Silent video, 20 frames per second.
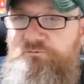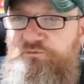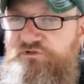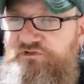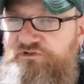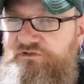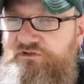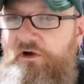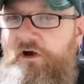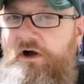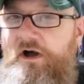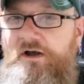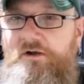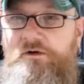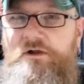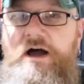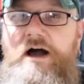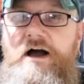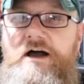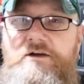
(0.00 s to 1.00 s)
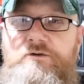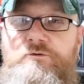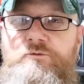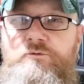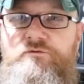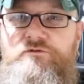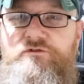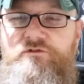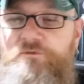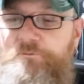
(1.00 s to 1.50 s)
style
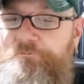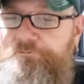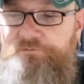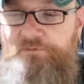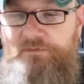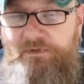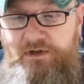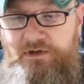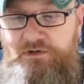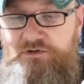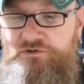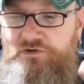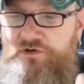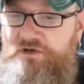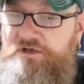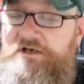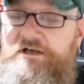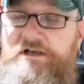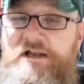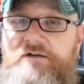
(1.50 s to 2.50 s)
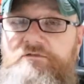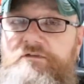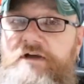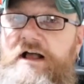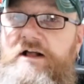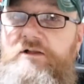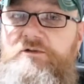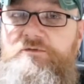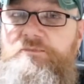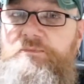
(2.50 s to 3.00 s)
ales, you're going to love
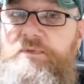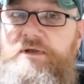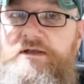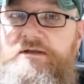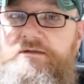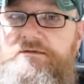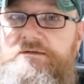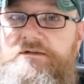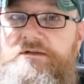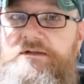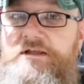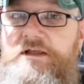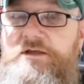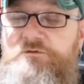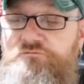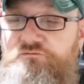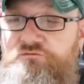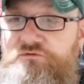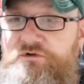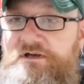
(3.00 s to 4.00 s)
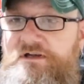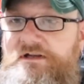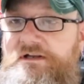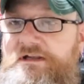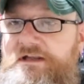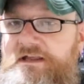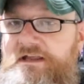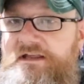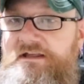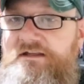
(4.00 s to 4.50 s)
Alt beer. It
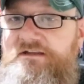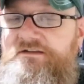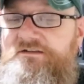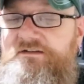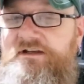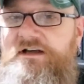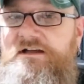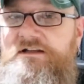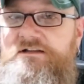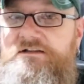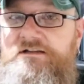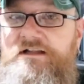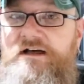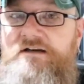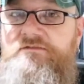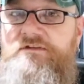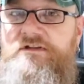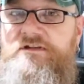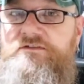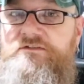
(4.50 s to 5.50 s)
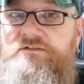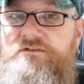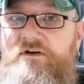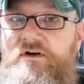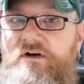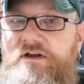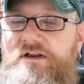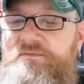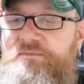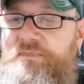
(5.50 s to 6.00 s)
really is a lovely
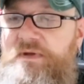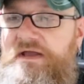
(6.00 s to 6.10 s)
style of